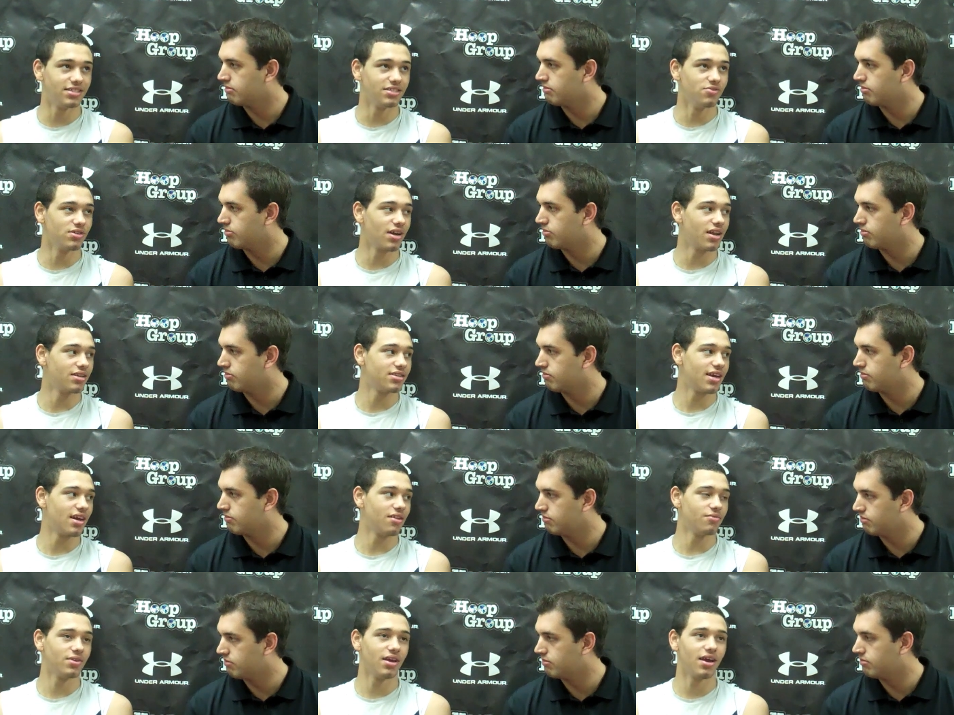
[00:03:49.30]
Speaker 1: see what kind of
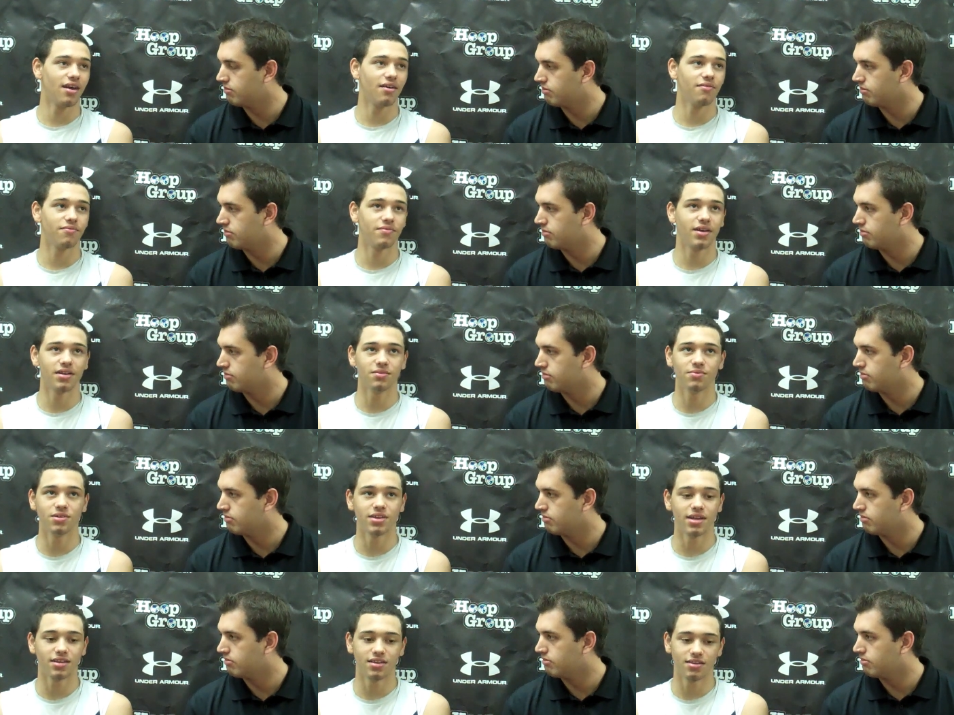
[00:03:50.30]
talent we have. Anyone
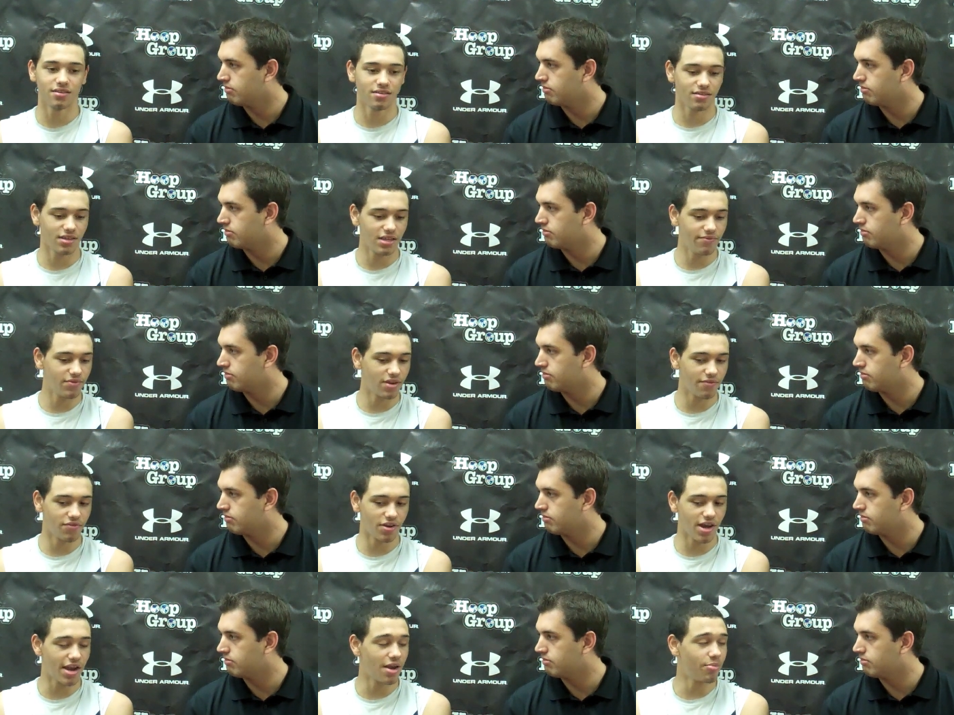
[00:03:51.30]
that didn't, even if they're
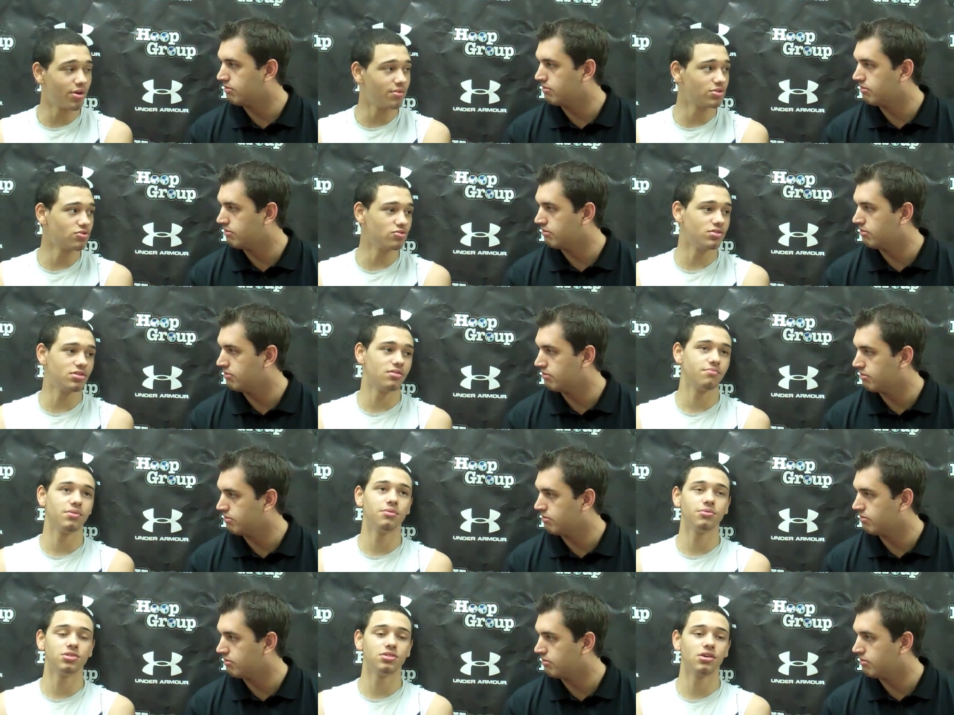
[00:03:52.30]
not at prep schools,
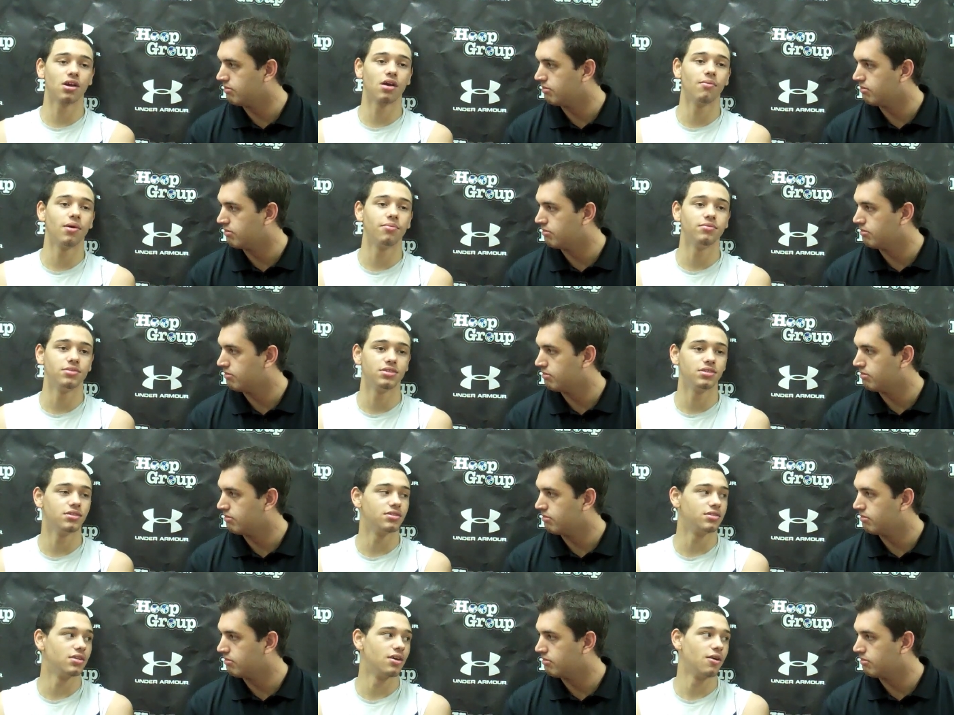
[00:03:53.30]
people still come up and see
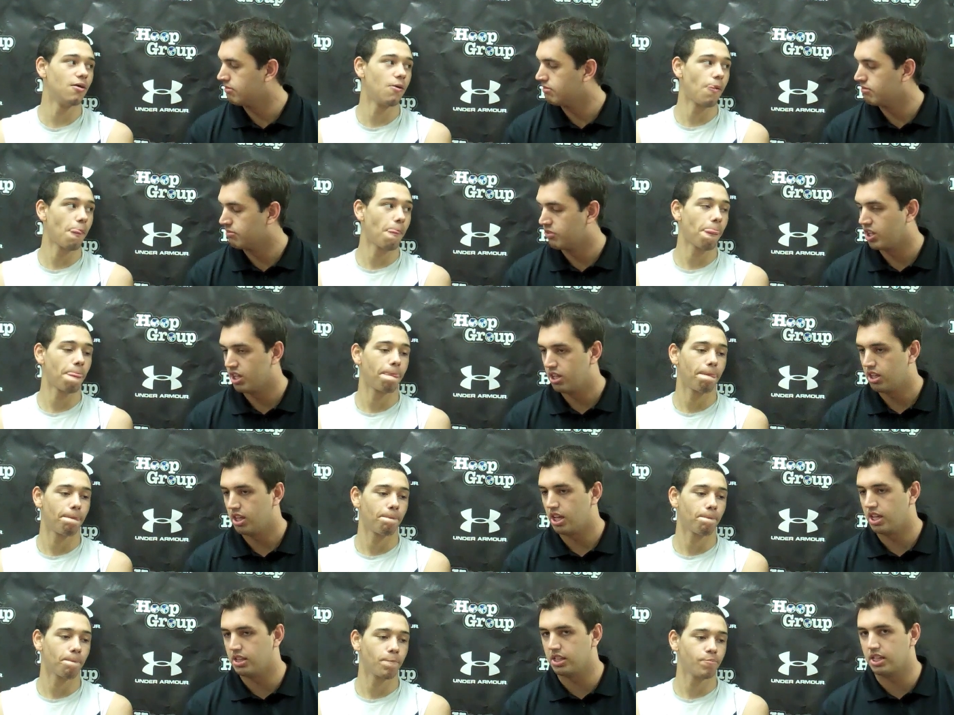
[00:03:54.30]
us now.
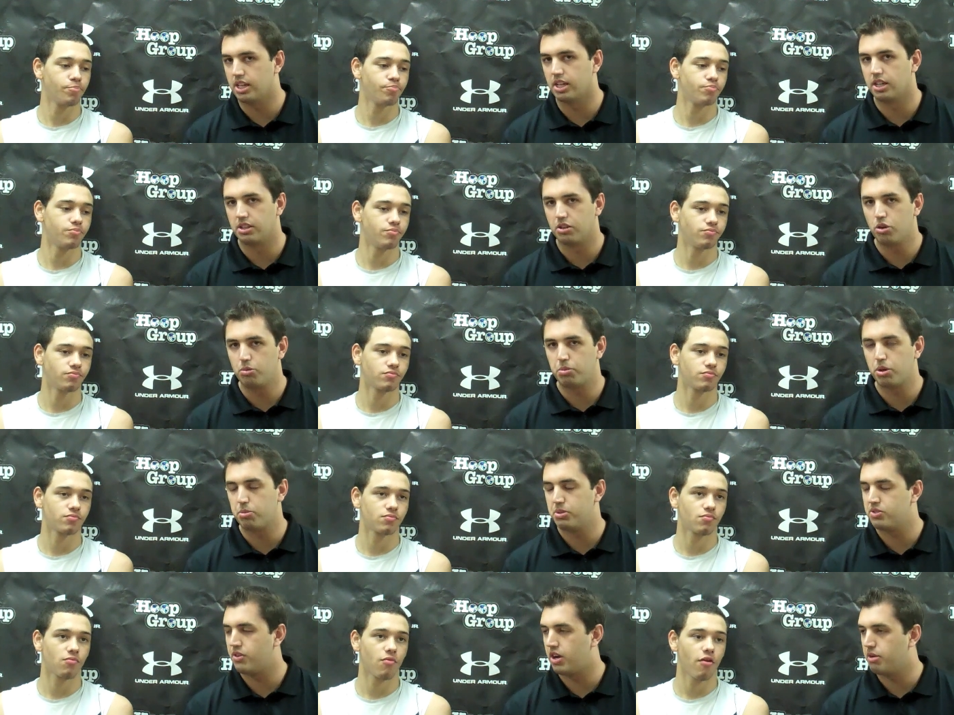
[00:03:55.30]
Speaker 2: And the uh, the Hoop Group
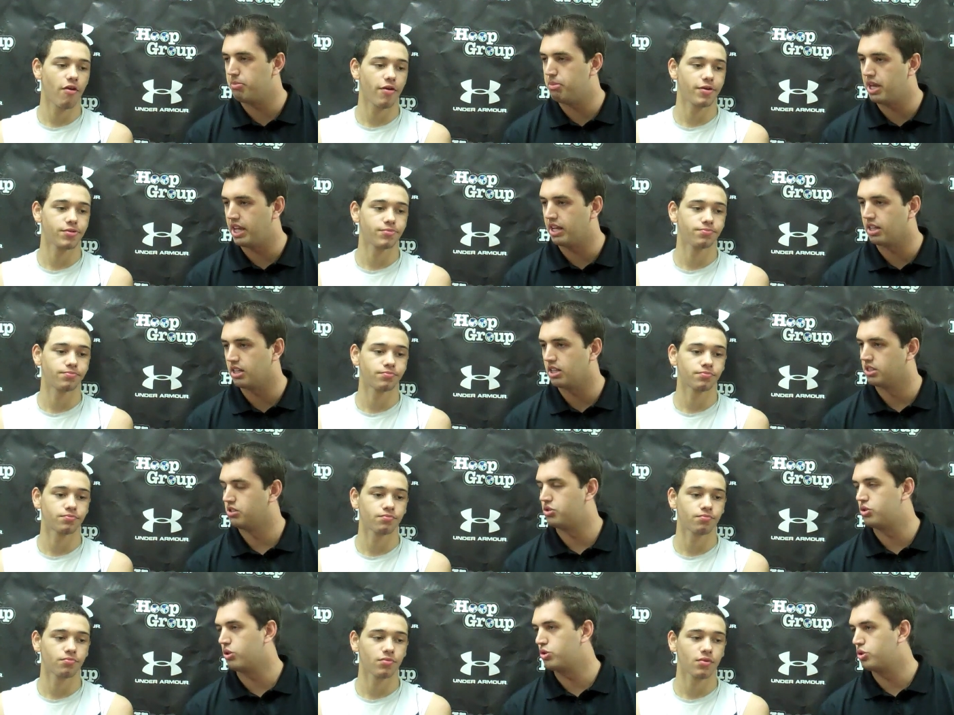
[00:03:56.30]
is very big on
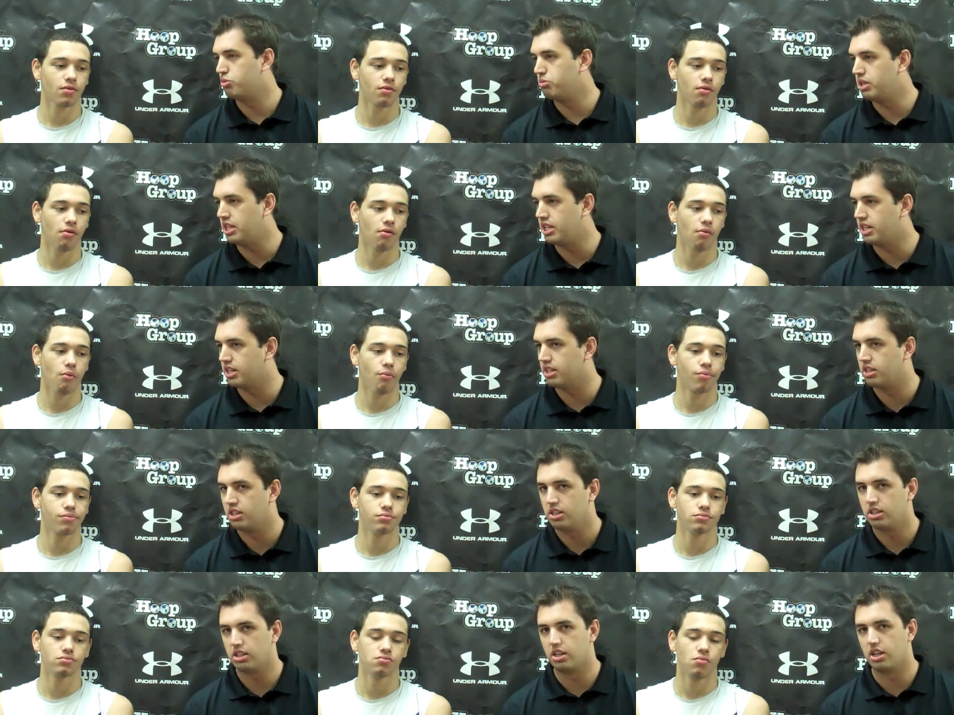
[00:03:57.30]
social media.
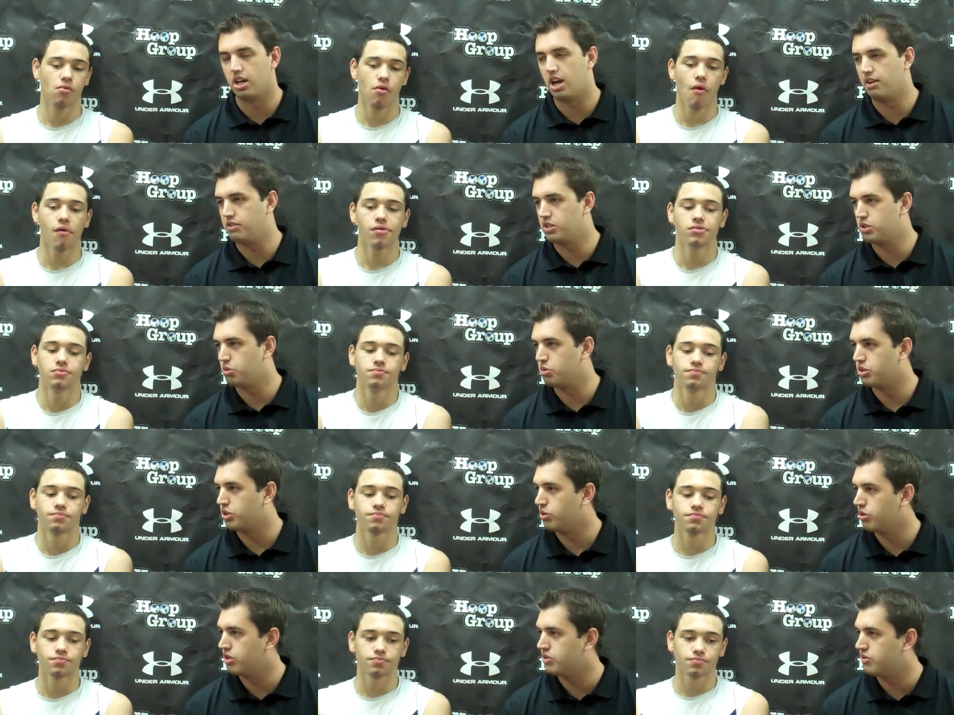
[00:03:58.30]
Uh, obviously, we're
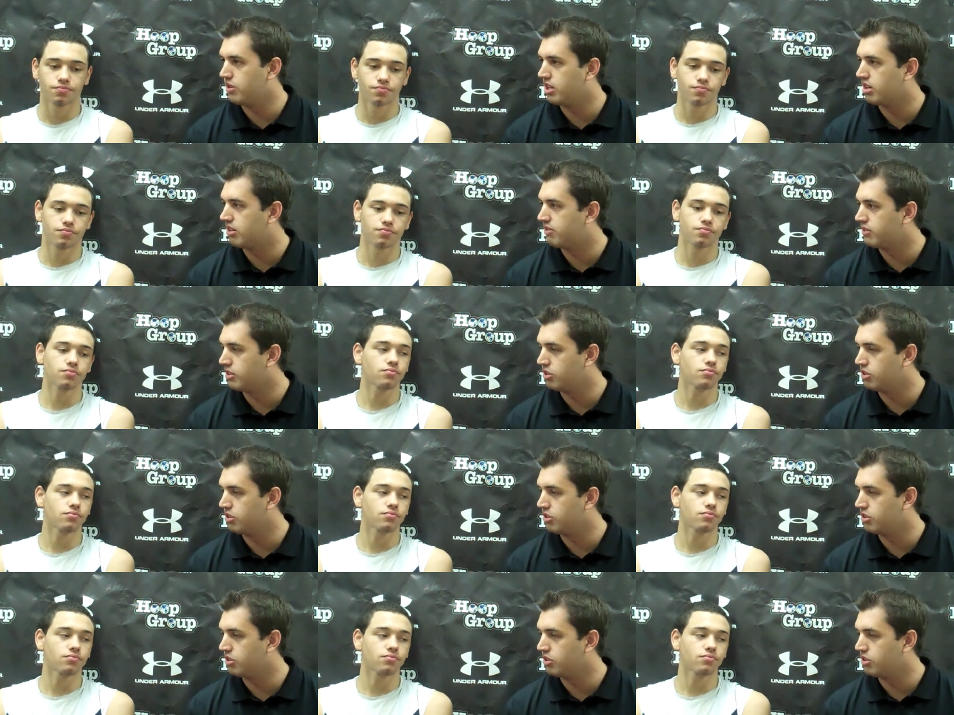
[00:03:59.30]
doing this video for